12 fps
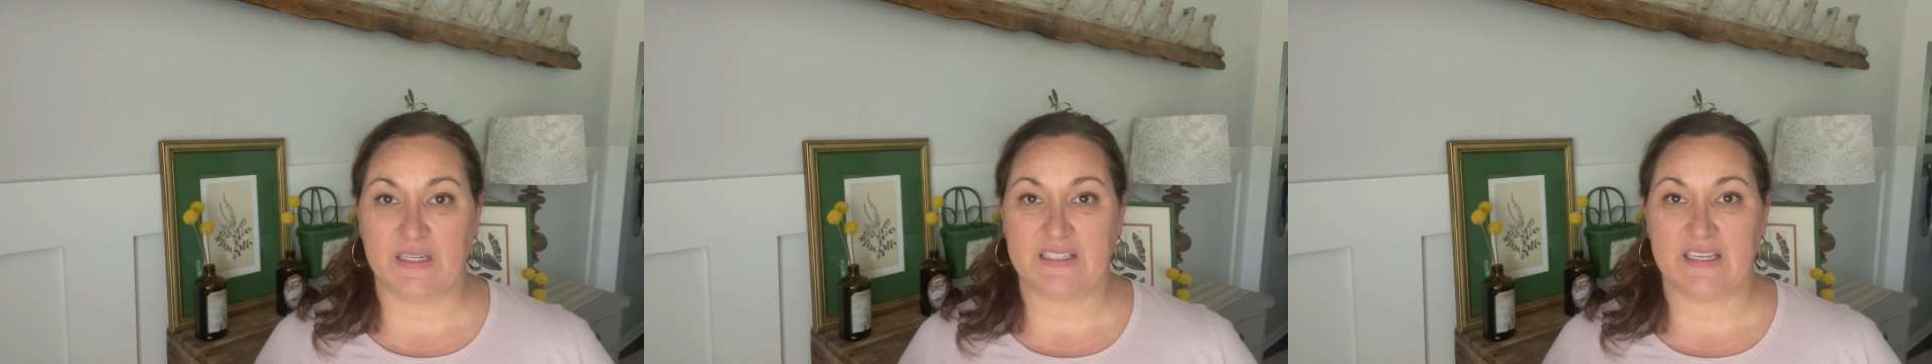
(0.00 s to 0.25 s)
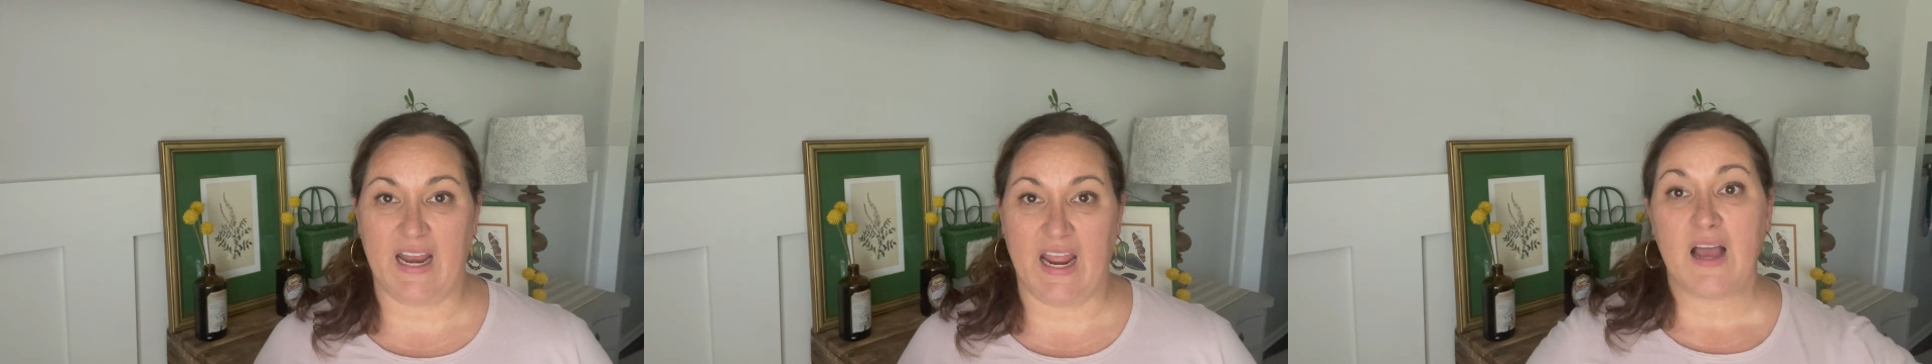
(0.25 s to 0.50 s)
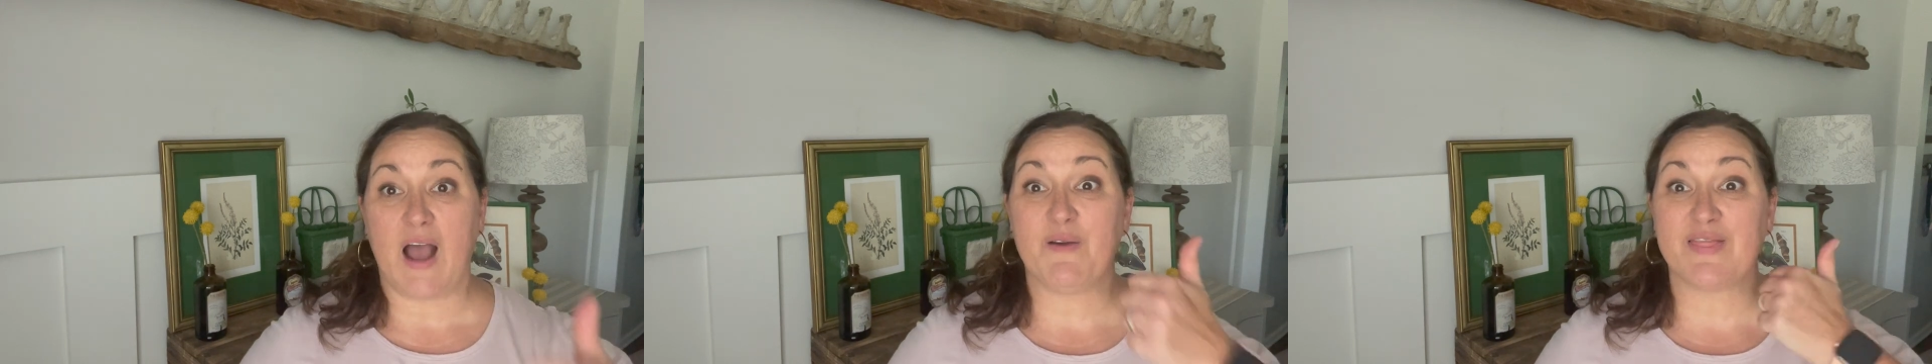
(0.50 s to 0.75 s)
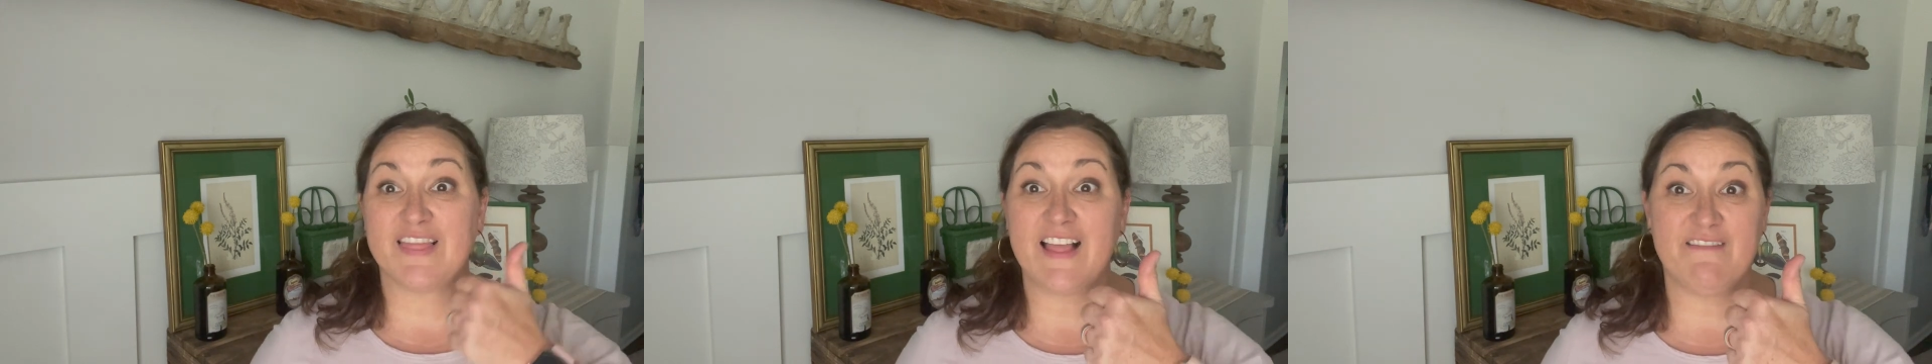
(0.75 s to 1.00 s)
today.
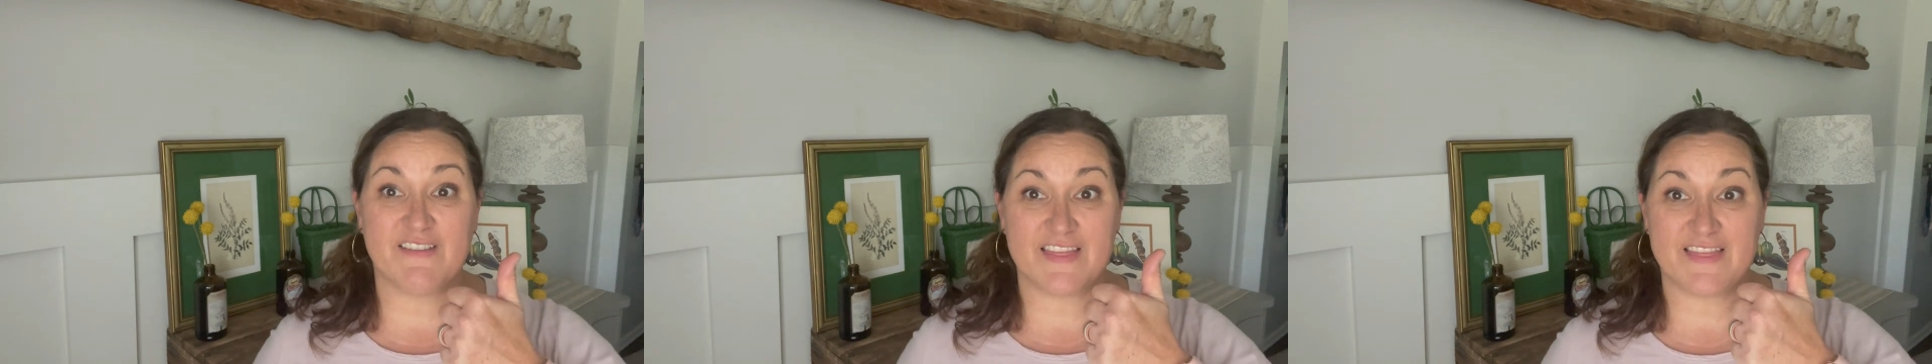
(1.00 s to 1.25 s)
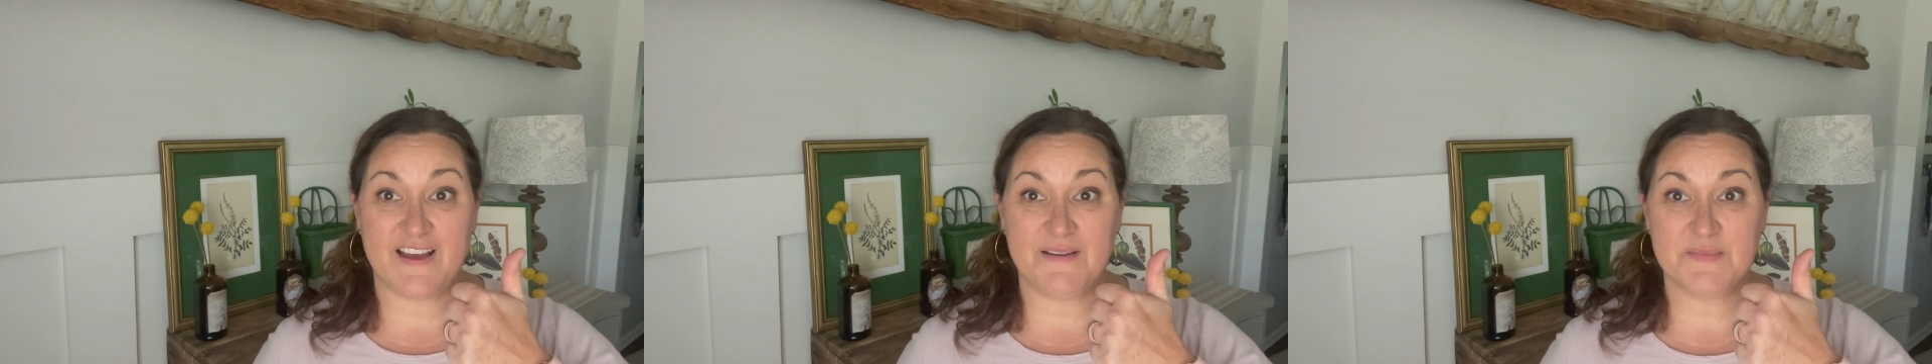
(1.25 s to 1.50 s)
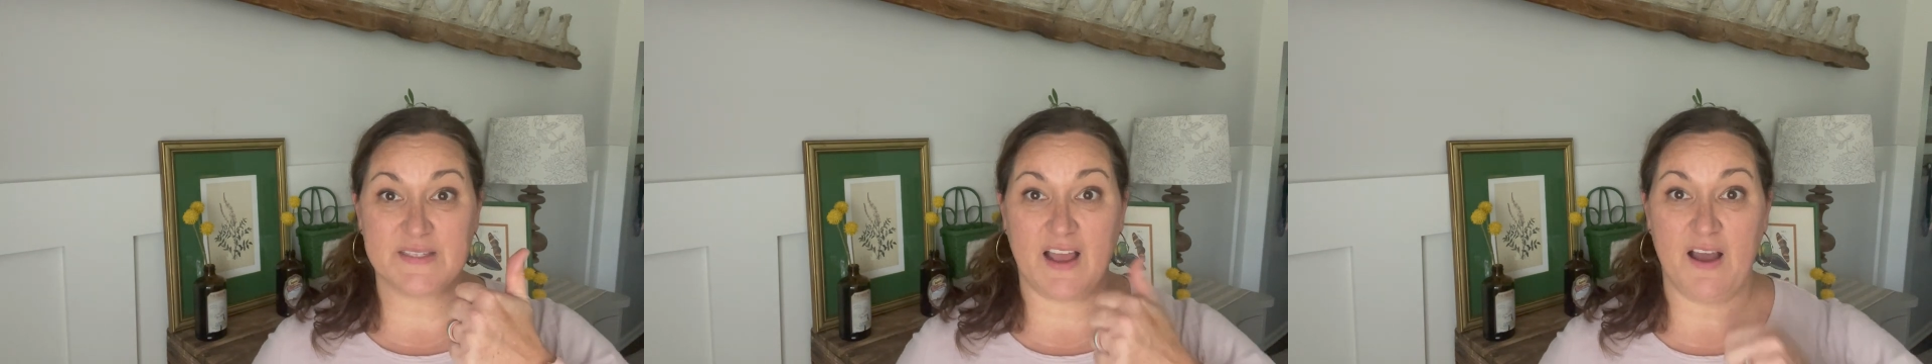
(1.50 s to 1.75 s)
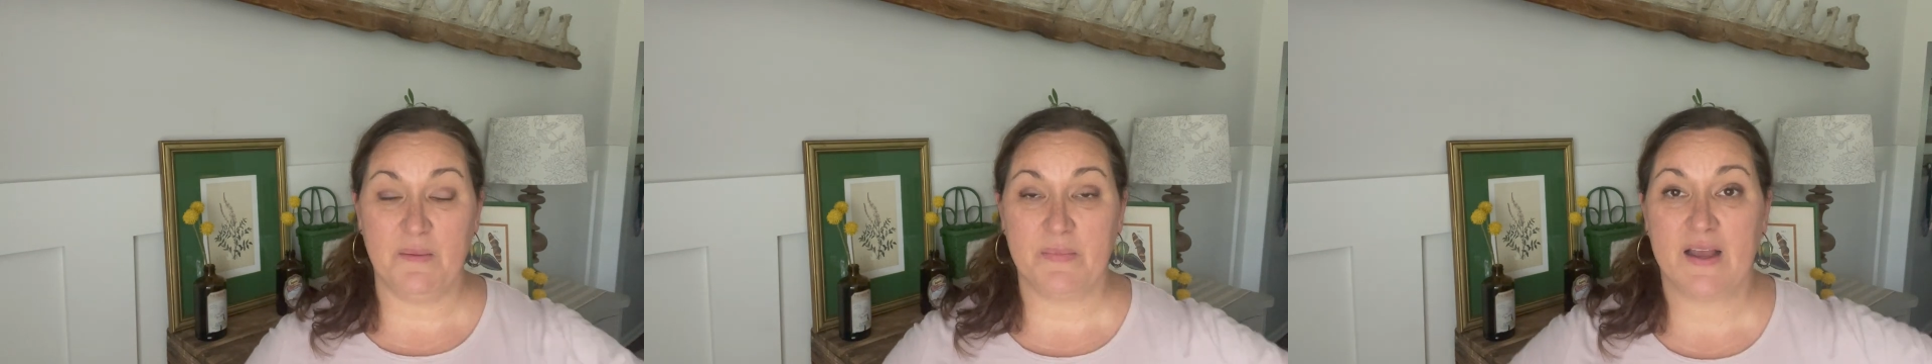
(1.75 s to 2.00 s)
I'd love a thumbs
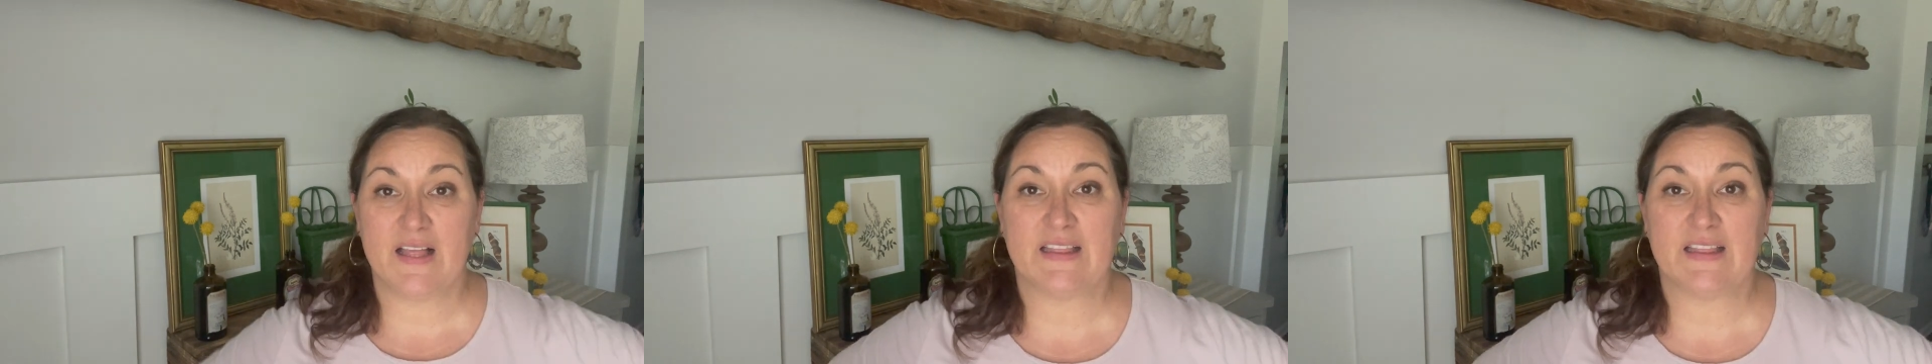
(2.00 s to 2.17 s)
up.